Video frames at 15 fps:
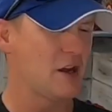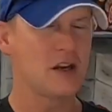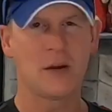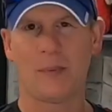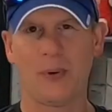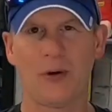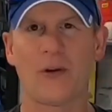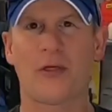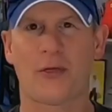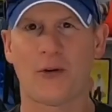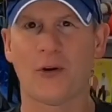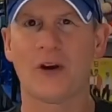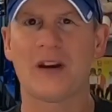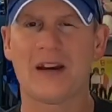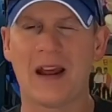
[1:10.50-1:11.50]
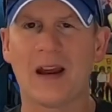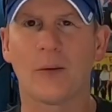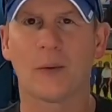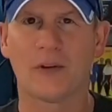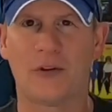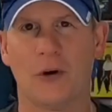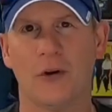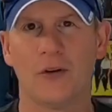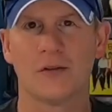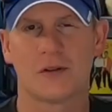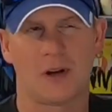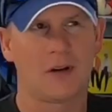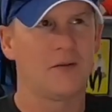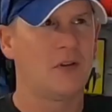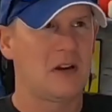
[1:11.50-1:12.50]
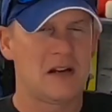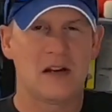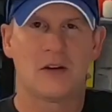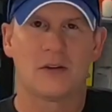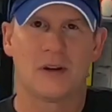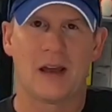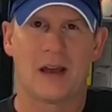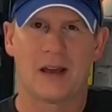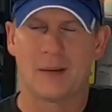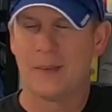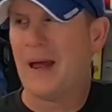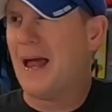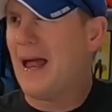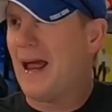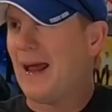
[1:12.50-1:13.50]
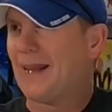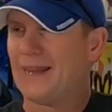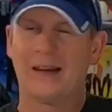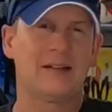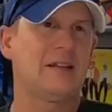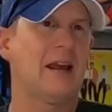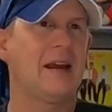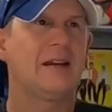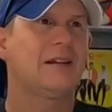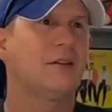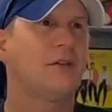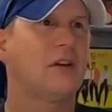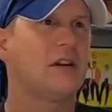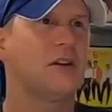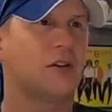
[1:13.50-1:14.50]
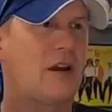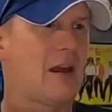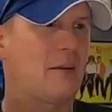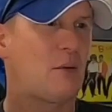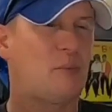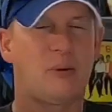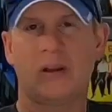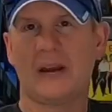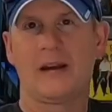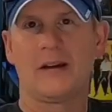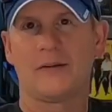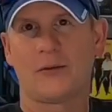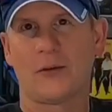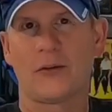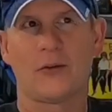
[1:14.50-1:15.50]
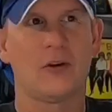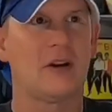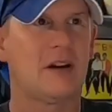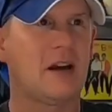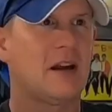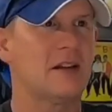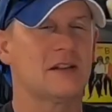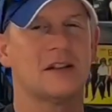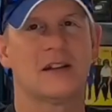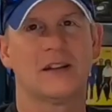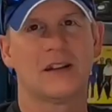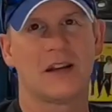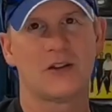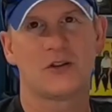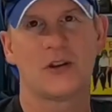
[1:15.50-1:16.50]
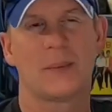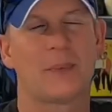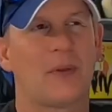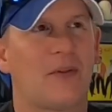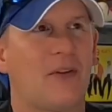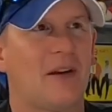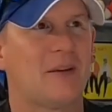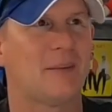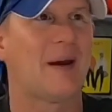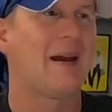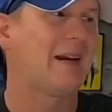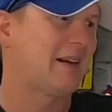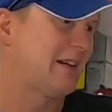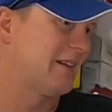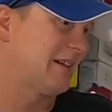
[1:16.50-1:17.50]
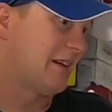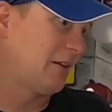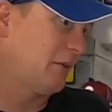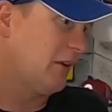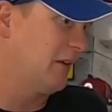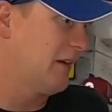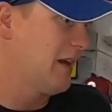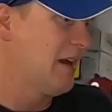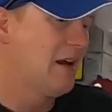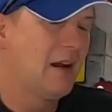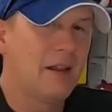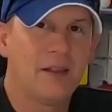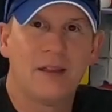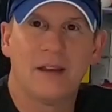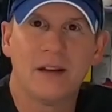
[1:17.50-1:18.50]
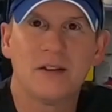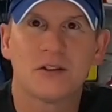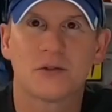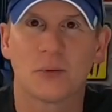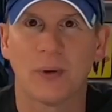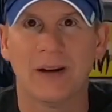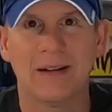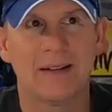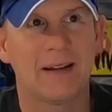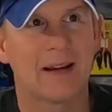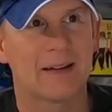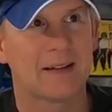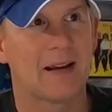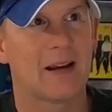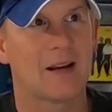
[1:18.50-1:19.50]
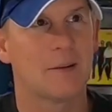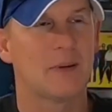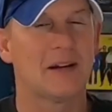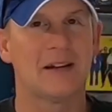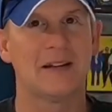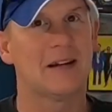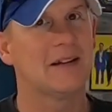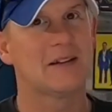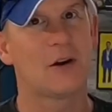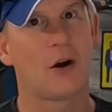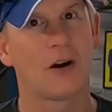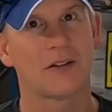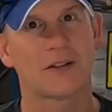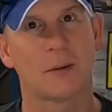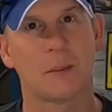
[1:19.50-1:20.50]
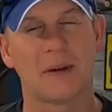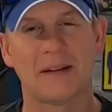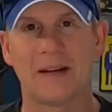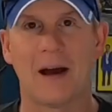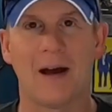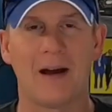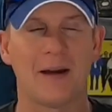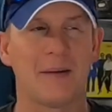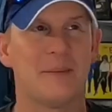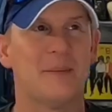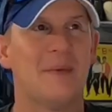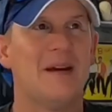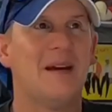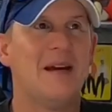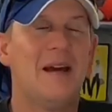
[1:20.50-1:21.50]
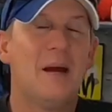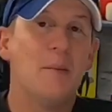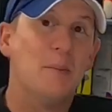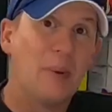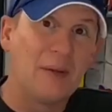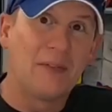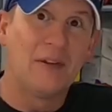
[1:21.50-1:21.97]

you put 30-day returns on a video game and they take the video game and play it for 30 days and then they ship the thing back. And it's like, well, they just rented that game and it didn't cost them a dime. But